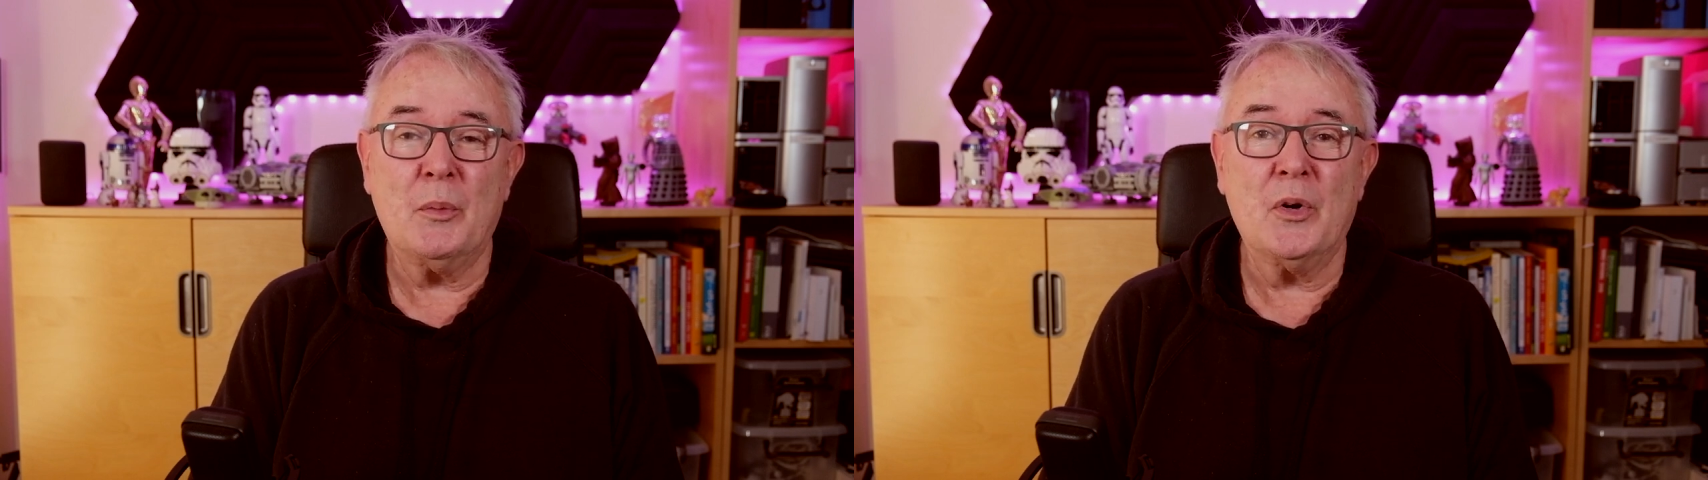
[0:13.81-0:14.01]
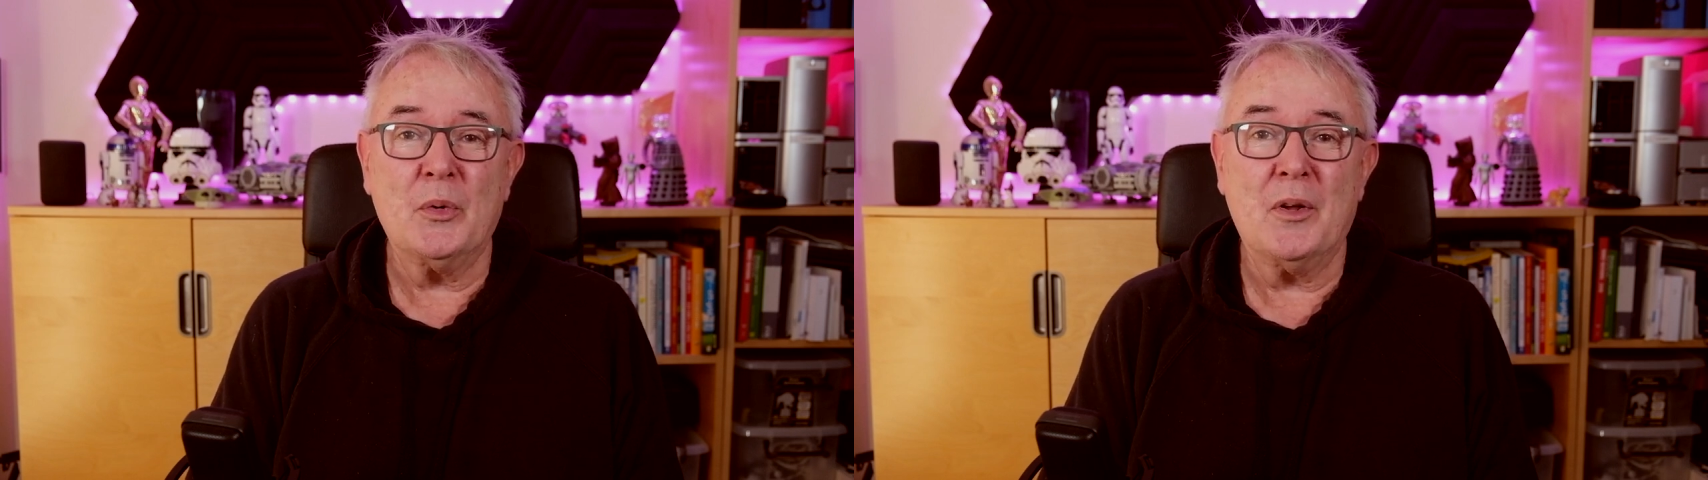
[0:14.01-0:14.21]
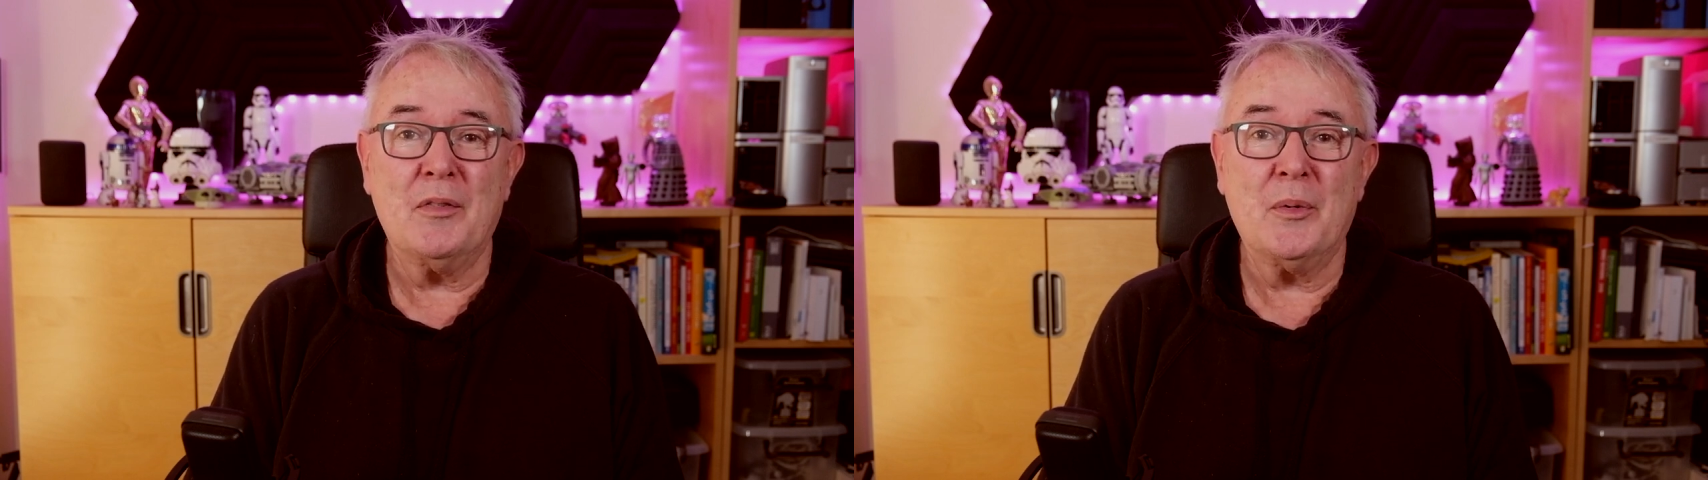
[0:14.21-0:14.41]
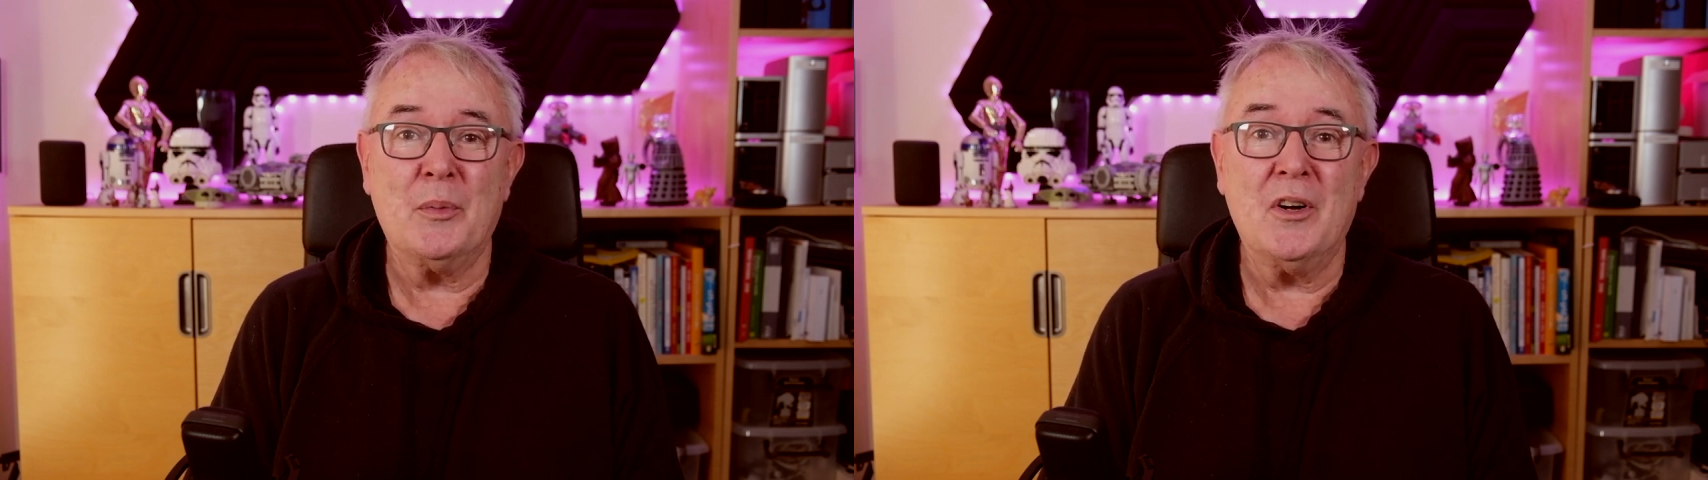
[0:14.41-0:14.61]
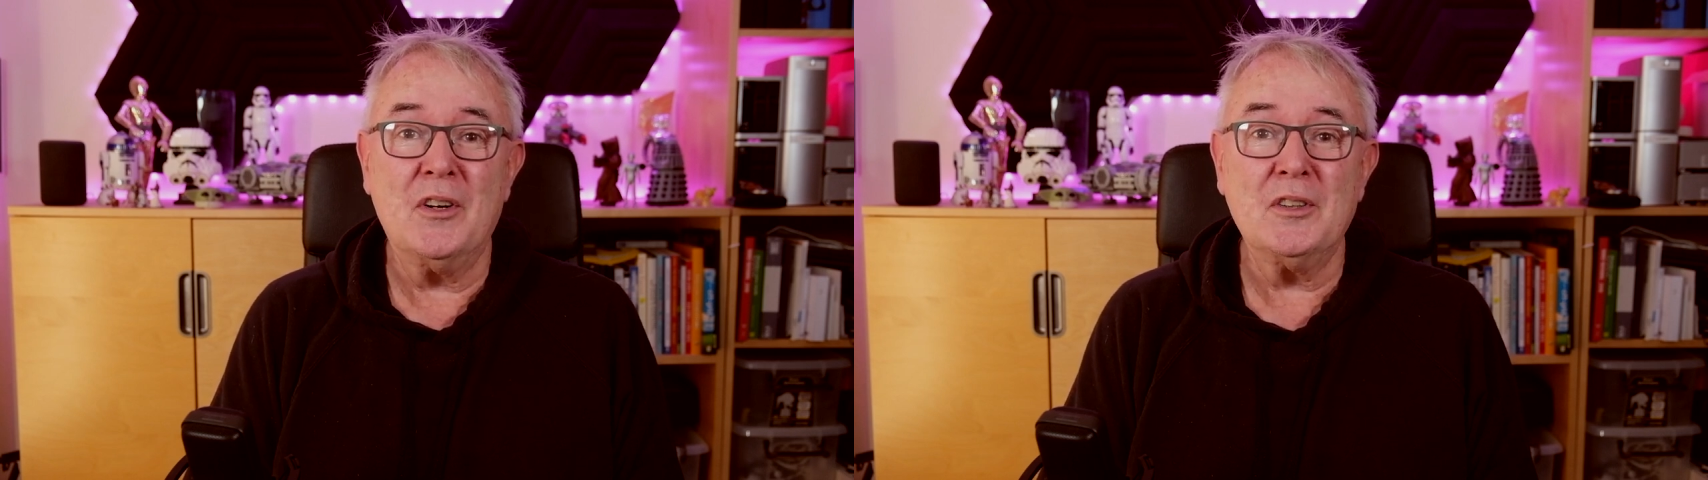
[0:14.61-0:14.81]
I work all over the
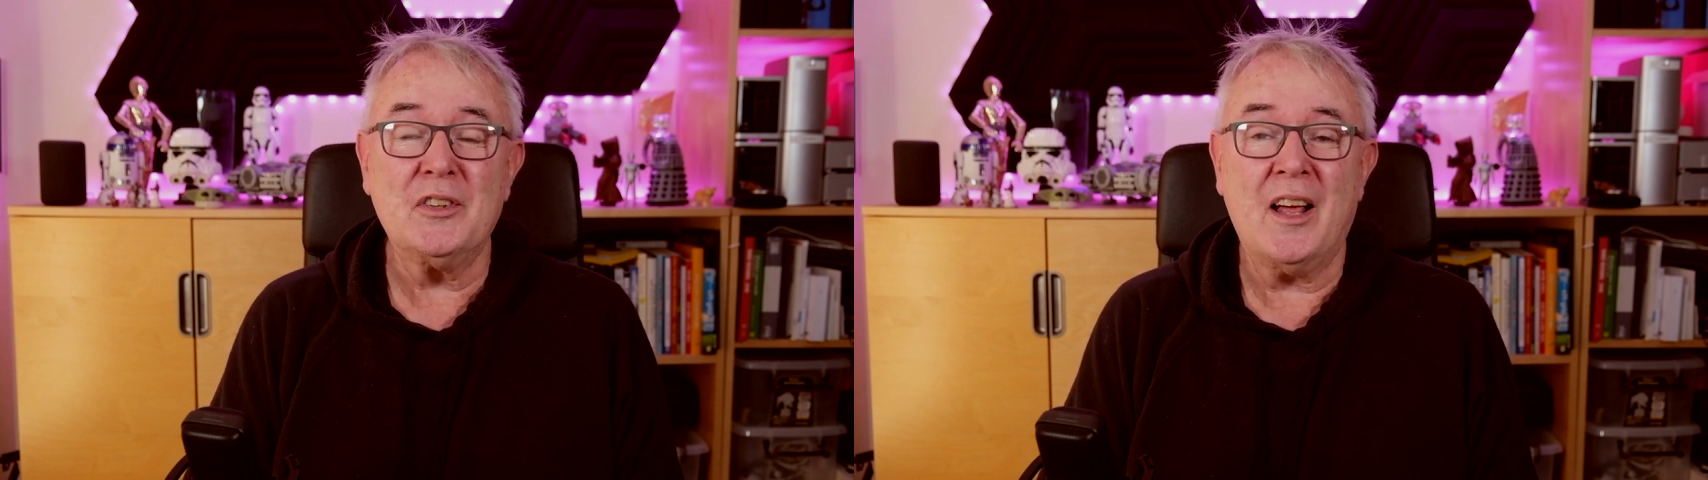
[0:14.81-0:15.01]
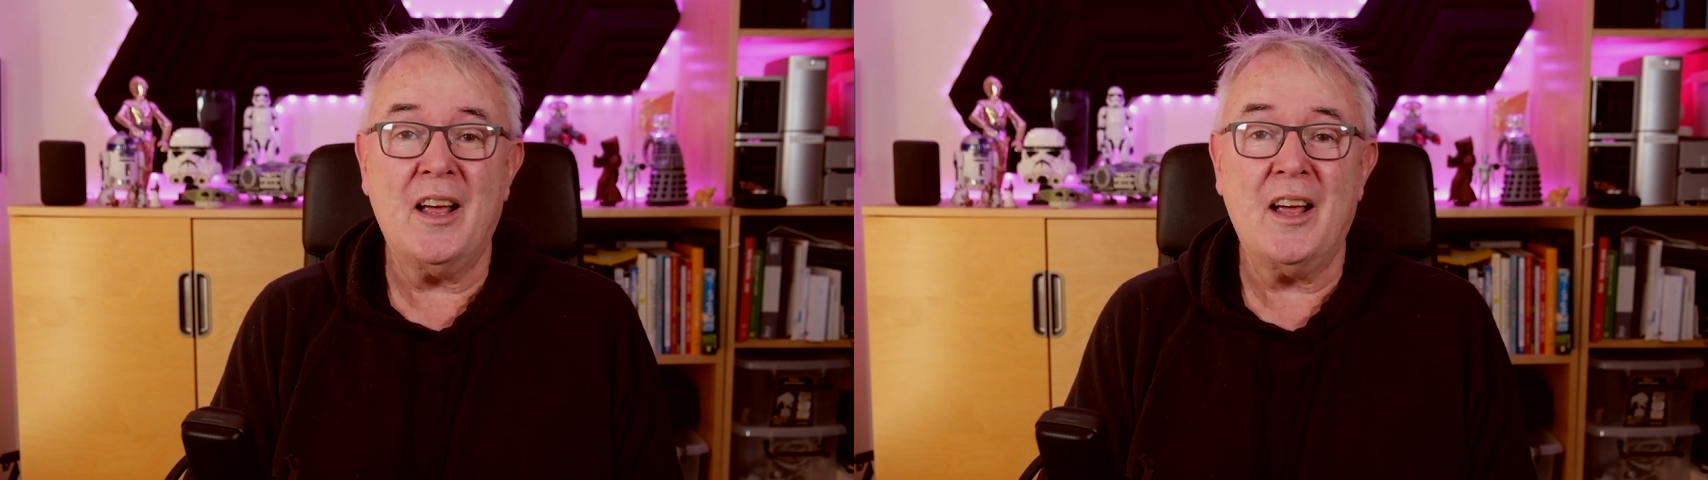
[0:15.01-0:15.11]
world